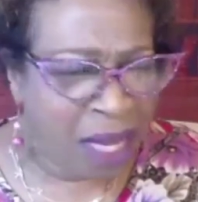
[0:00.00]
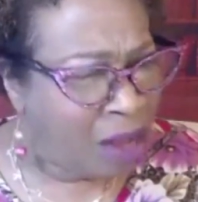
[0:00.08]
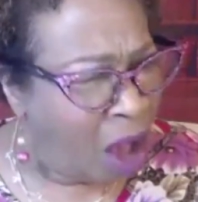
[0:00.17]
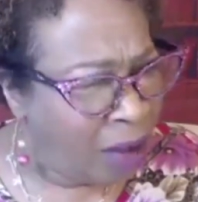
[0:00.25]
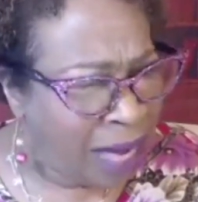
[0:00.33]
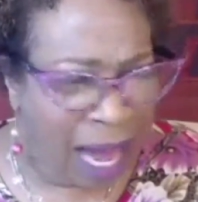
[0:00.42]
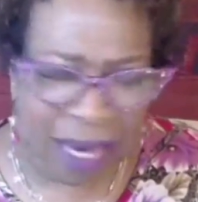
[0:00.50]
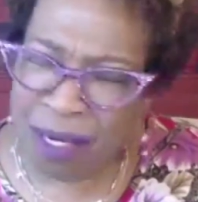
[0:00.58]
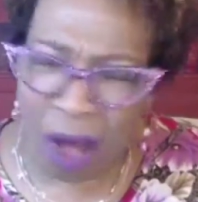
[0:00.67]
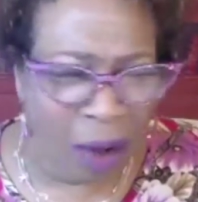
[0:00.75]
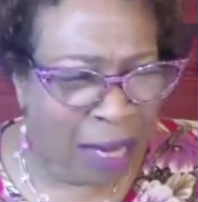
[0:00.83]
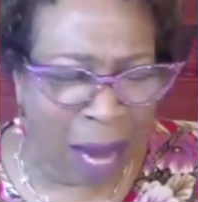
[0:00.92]
Y'all
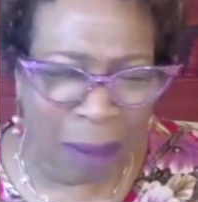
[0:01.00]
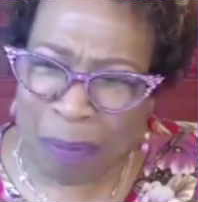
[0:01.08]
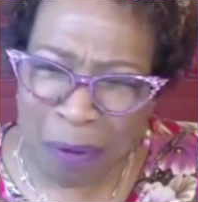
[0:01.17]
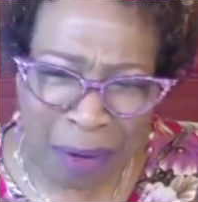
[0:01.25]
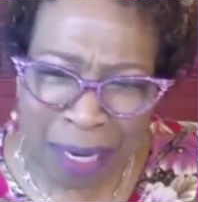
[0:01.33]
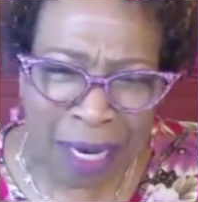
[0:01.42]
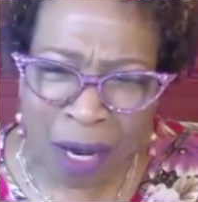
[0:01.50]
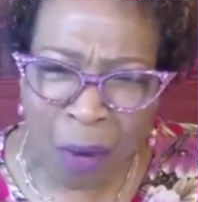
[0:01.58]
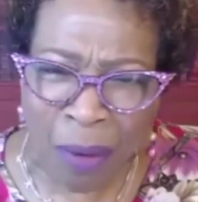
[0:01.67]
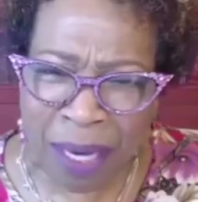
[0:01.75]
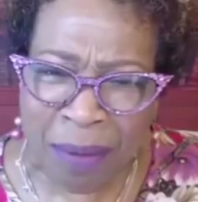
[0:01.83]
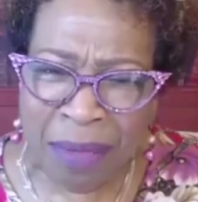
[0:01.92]
not pulling
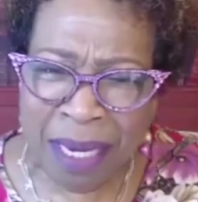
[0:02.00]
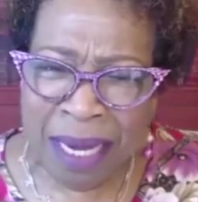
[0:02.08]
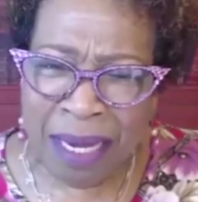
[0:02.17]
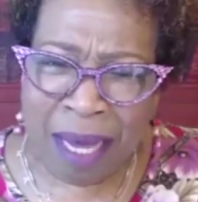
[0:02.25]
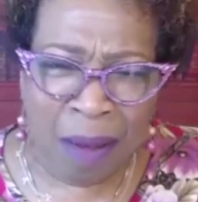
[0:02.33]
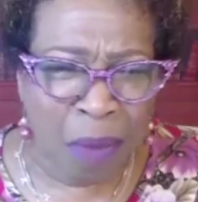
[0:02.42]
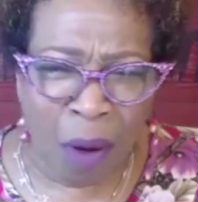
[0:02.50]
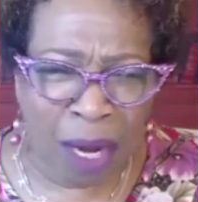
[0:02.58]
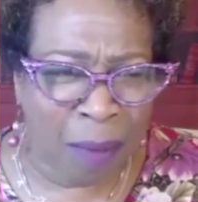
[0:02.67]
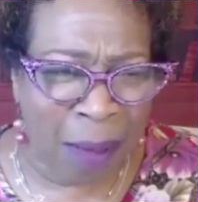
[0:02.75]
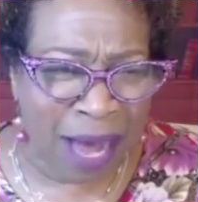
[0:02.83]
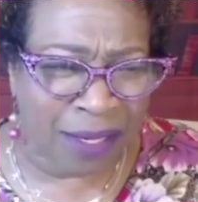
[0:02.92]
on him. Good
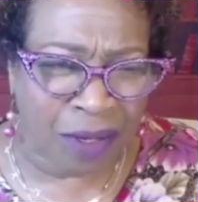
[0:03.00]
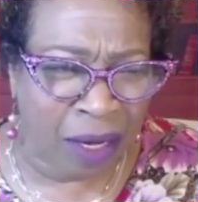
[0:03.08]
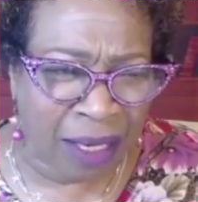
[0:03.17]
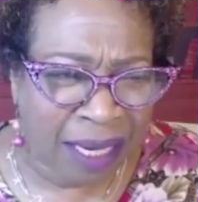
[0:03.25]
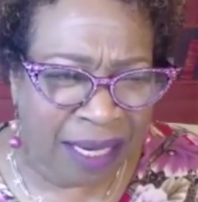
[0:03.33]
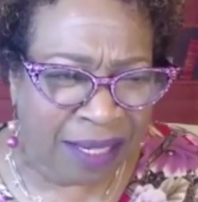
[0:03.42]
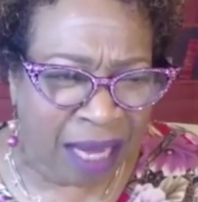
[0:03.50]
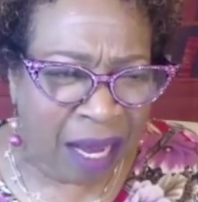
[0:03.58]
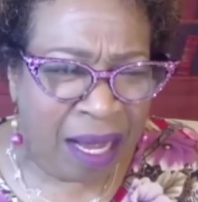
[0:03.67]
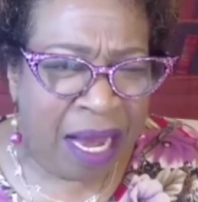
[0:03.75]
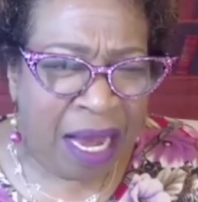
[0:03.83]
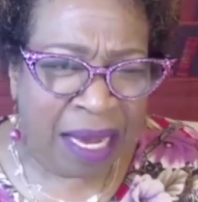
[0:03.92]
morning, Pastor
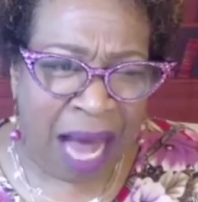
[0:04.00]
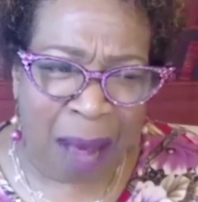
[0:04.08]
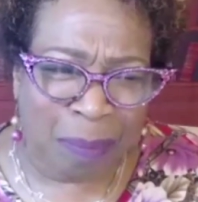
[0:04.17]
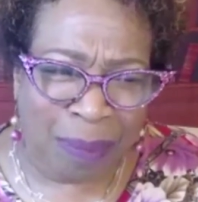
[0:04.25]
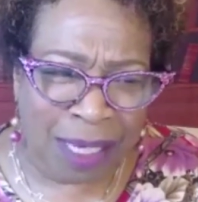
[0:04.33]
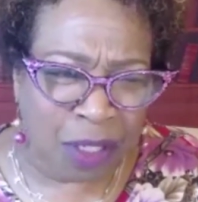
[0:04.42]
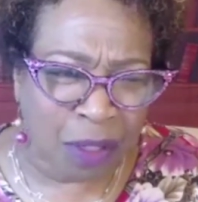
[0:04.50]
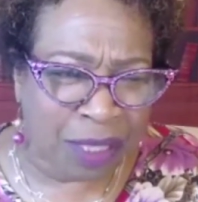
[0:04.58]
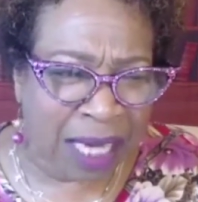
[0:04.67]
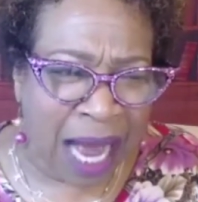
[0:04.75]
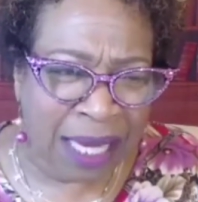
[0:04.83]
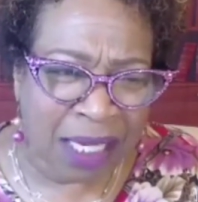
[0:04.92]
Lisa. God bless you,
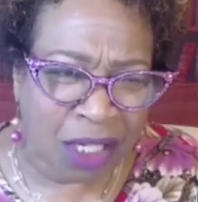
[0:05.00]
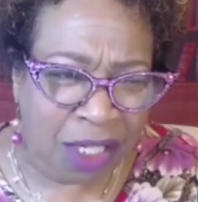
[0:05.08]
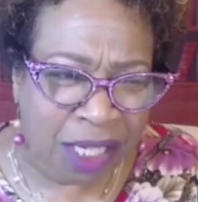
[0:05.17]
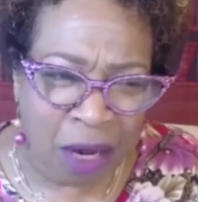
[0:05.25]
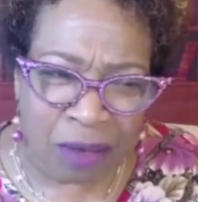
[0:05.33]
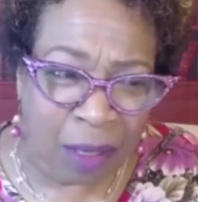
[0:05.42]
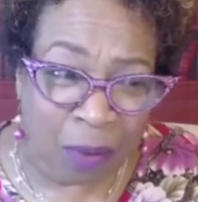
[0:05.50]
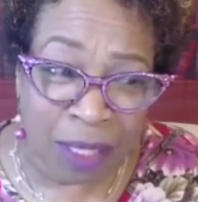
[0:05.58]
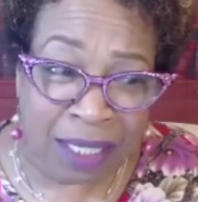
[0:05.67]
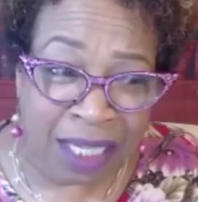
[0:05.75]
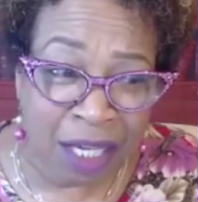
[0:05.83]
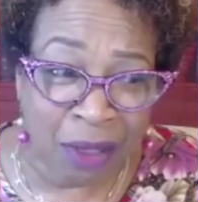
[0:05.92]
Tanya Shelton.
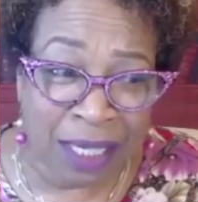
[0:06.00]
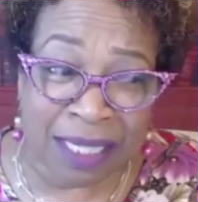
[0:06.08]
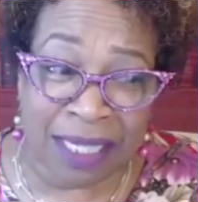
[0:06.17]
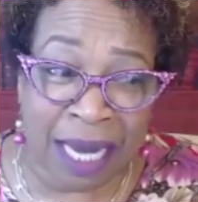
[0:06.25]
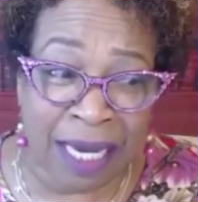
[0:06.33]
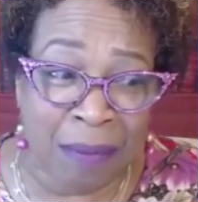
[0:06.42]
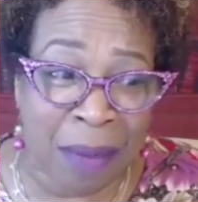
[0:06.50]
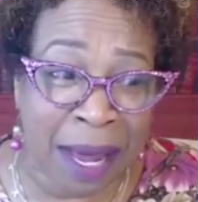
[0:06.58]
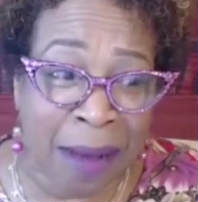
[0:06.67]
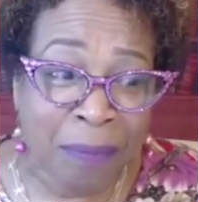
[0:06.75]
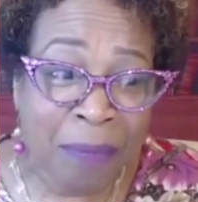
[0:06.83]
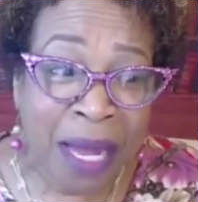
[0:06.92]
We'll see you this Sunday,
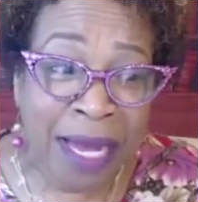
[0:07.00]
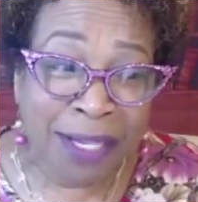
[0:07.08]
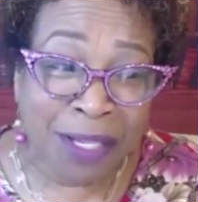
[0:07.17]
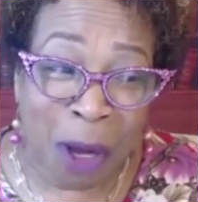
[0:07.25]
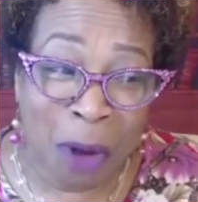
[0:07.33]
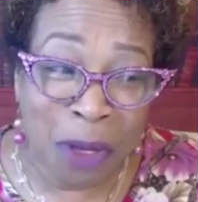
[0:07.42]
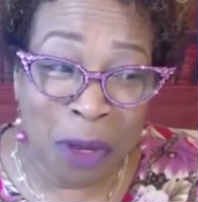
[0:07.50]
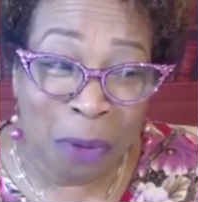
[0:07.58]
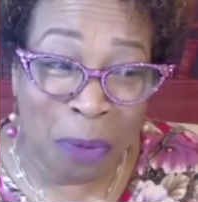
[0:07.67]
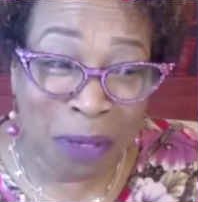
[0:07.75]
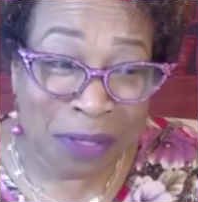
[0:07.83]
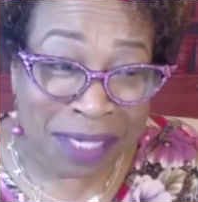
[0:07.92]
ma'am. Sonia
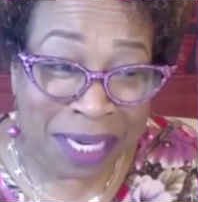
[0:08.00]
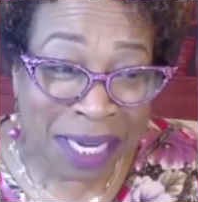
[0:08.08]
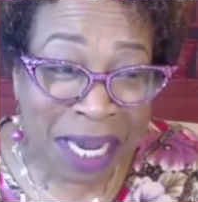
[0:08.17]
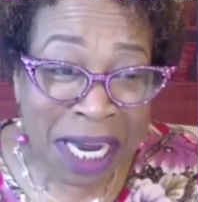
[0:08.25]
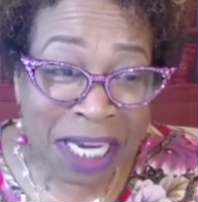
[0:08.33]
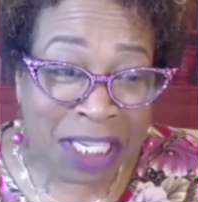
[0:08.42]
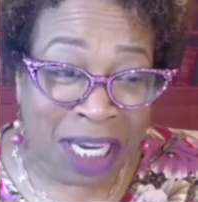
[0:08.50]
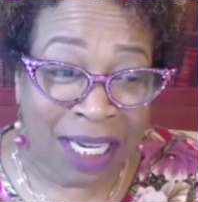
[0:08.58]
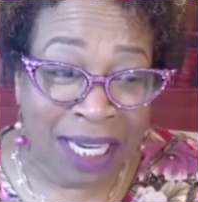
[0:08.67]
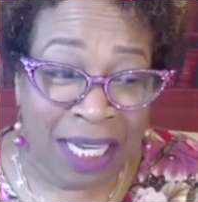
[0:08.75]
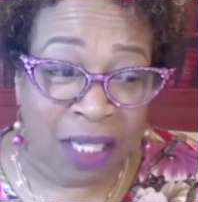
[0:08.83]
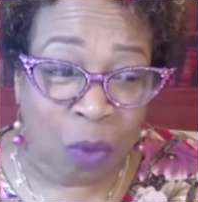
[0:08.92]
Wilson,
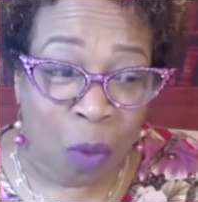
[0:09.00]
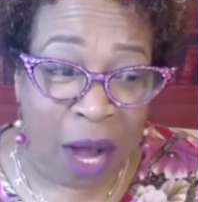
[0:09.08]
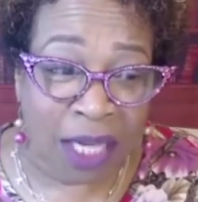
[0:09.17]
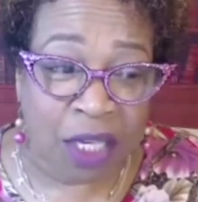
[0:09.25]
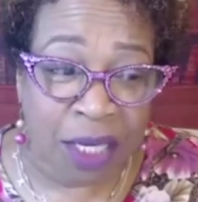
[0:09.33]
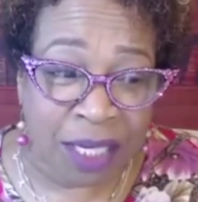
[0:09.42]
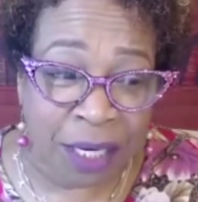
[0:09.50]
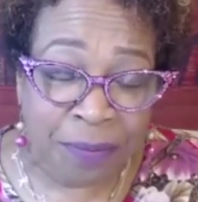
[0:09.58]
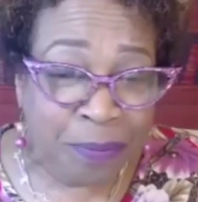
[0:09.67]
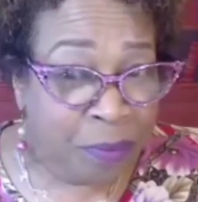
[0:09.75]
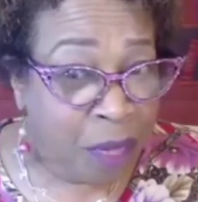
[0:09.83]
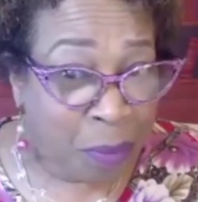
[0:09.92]
Shalise Washington.
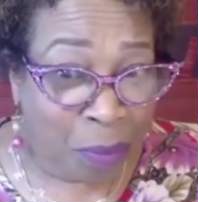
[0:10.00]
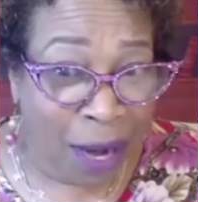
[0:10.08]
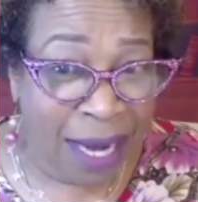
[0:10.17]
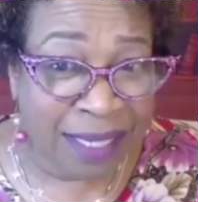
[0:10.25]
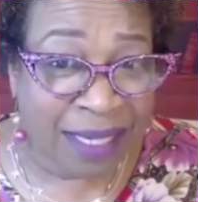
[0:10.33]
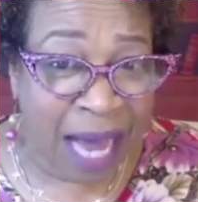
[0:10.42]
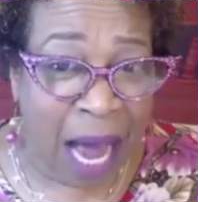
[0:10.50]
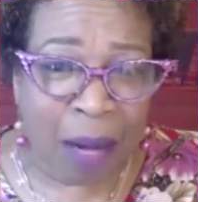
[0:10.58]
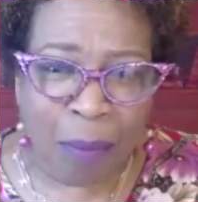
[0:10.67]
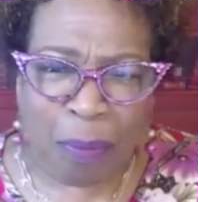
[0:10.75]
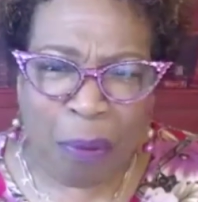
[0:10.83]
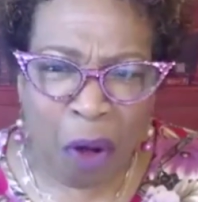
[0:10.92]
Praise God.
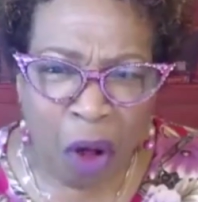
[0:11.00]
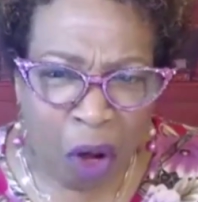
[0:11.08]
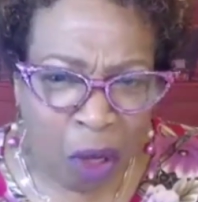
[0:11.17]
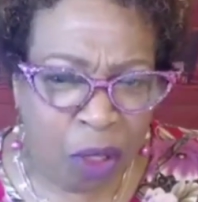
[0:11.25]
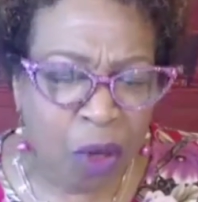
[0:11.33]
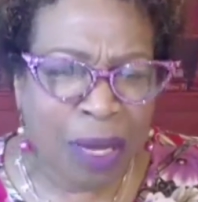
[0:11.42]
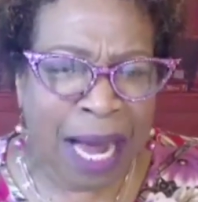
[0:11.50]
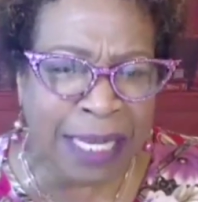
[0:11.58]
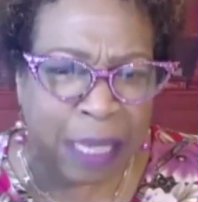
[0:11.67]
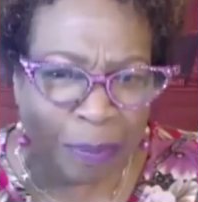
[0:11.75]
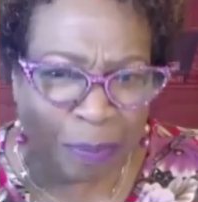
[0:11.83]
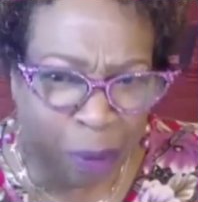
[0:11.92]
Pull. You
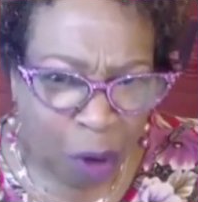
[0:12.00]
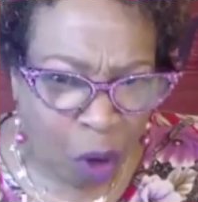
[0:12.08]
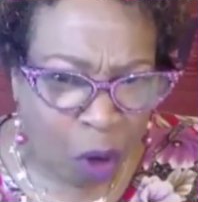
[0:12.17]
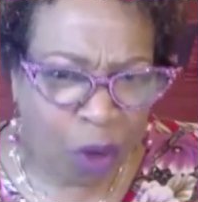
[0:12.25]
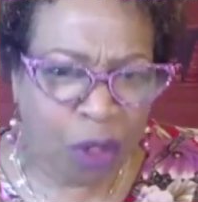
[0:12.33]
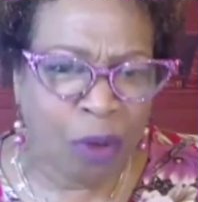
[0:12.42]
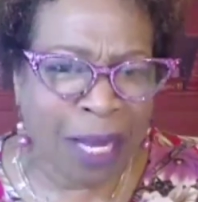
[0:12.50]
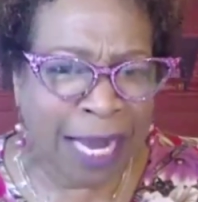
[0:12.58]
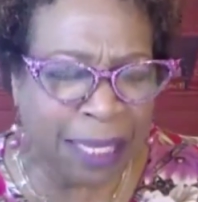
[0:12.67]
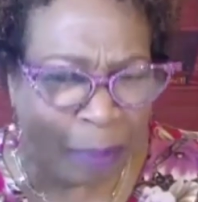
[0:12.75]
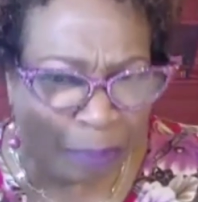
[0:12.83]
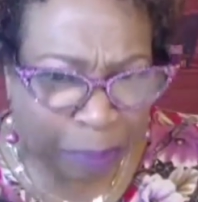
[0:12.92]
got to pull. You
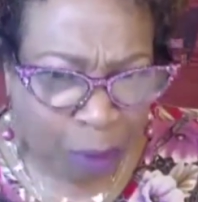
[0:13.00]
got to